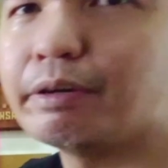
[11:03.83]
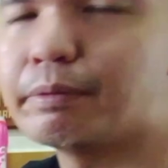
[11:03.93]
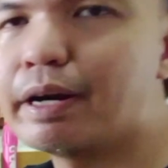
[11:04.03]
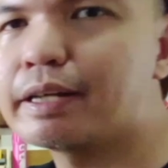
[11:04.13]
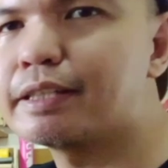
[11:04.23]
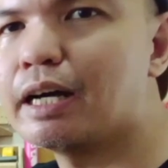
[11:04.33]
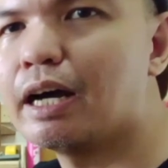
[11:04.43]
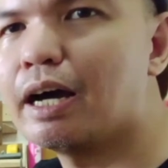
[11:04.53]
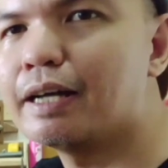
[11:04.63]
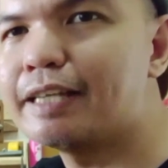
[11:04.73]
Works
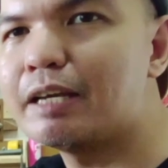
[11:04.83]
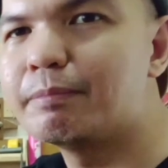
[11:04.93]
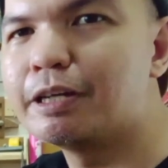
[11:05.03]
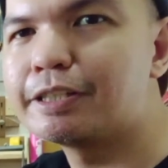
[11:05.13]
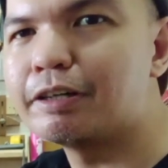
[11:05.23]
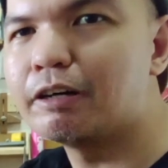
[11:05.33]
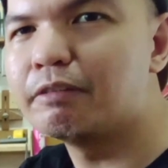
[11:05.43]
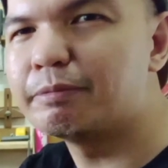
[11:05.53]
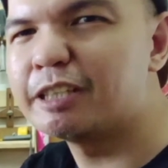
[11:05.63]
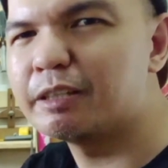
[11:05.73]
saber saw
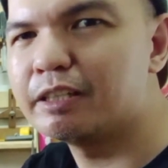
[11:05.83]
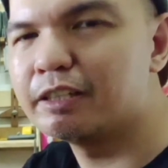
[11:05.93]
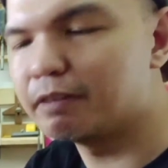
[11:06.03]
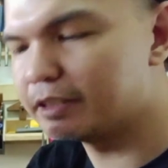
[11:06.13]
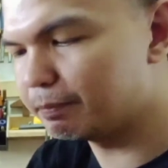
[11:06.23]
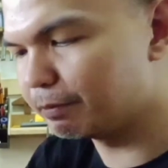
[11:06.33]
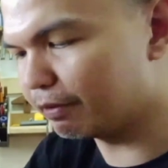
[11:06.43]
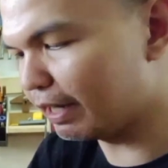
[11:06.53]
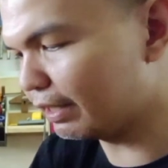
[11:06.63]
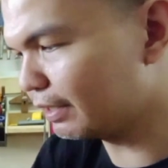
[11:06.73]
or
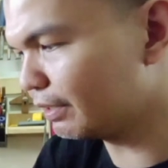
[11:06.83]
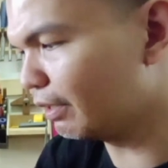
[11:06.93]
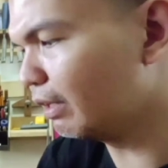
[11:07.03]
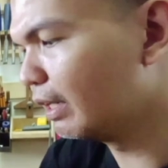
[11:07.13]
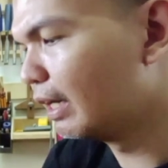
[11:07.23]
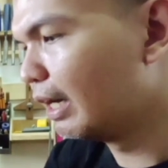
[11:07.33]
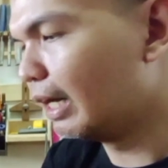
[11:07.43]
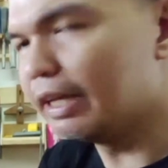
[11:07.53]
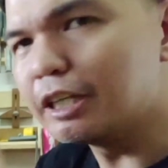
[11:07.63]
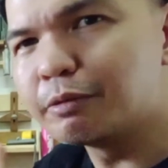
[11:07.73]
reciprocating saw.
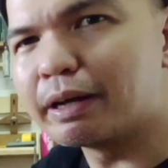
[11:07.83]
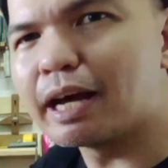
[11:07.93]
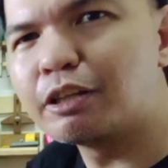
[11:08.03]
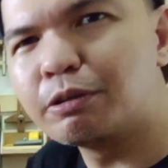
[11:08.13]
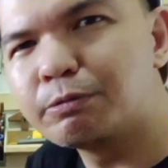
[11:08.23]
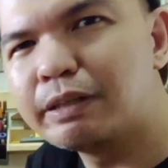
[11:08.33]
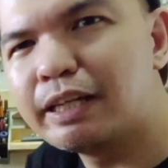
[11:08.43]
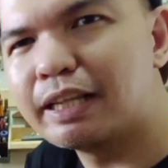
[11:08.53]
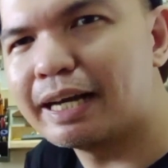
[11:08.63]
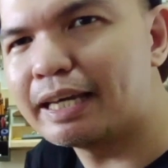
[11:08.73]
This one I don't
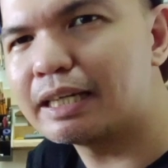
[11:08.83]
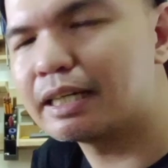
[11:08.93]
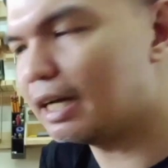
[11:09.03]
really like.